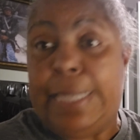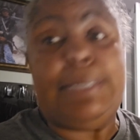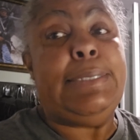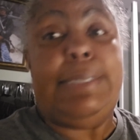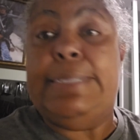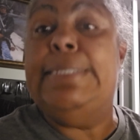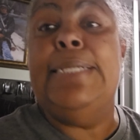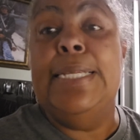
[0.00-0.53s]

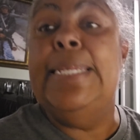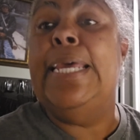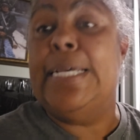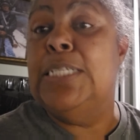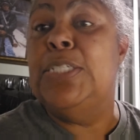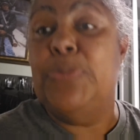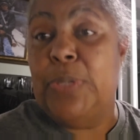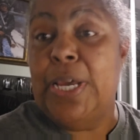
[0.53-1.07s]
That's the
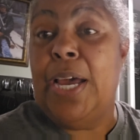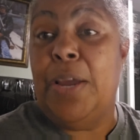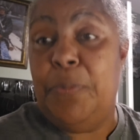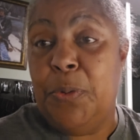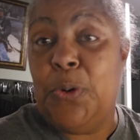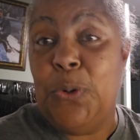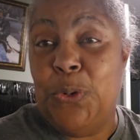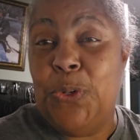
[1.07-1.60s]
next
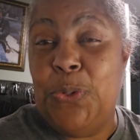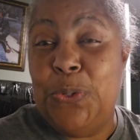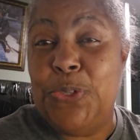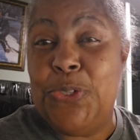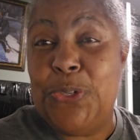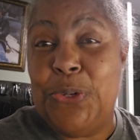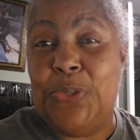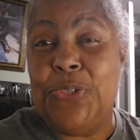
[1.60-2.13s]
time we're going to
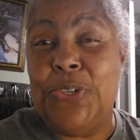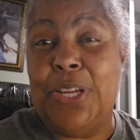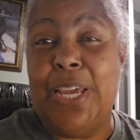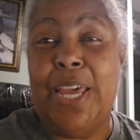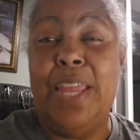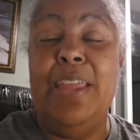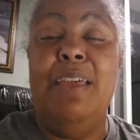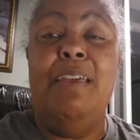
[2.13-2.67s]
do a search,
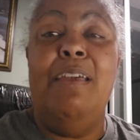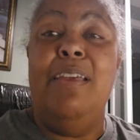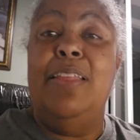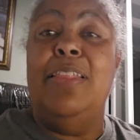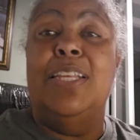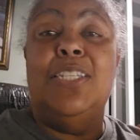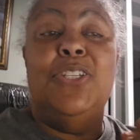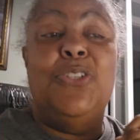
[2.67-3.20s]
okay?
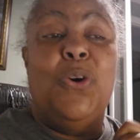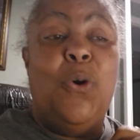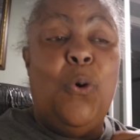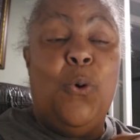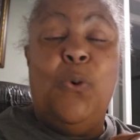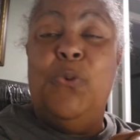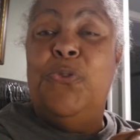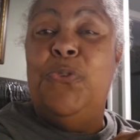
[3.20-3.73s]
This is a
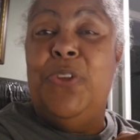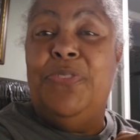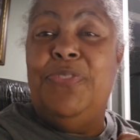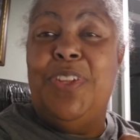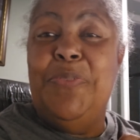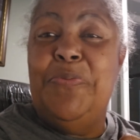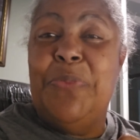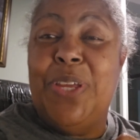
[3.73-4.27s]
whole
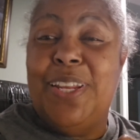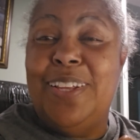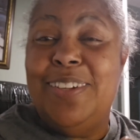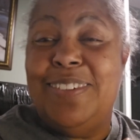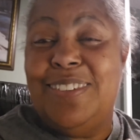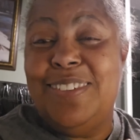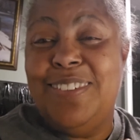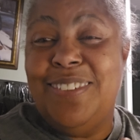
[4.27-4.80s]
50
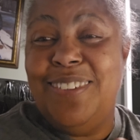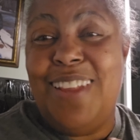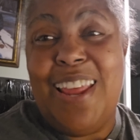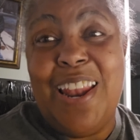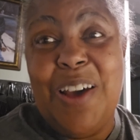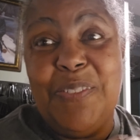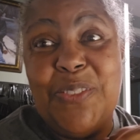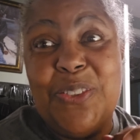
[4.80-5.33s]
minutes,
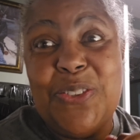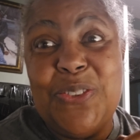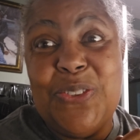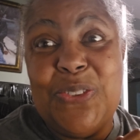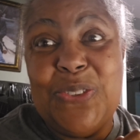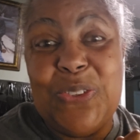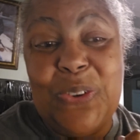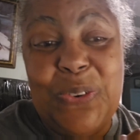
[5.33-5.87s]
and I'm
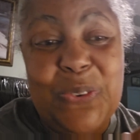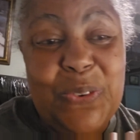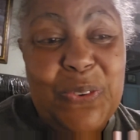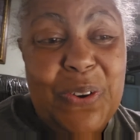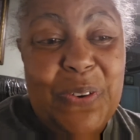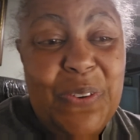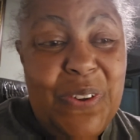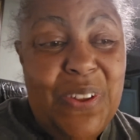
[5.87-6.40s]

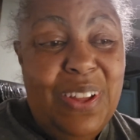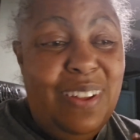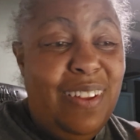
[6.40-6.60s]
so...